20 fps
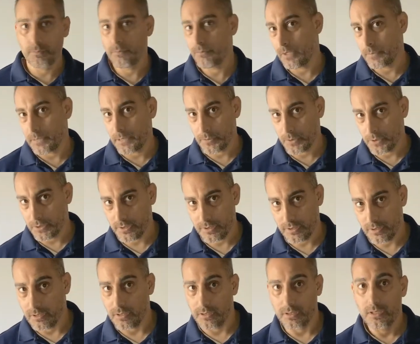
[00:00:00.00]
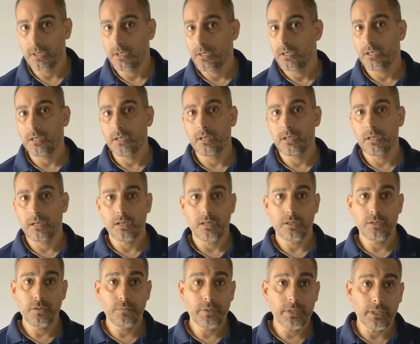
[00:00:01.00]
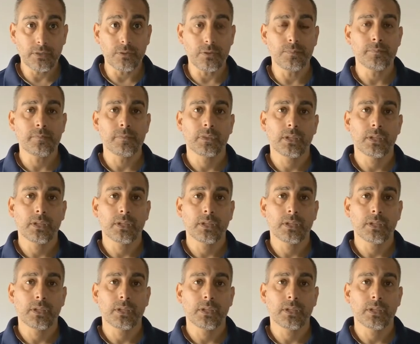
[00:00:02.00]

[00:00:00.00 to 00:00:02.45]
maybe purchase a new vehicle.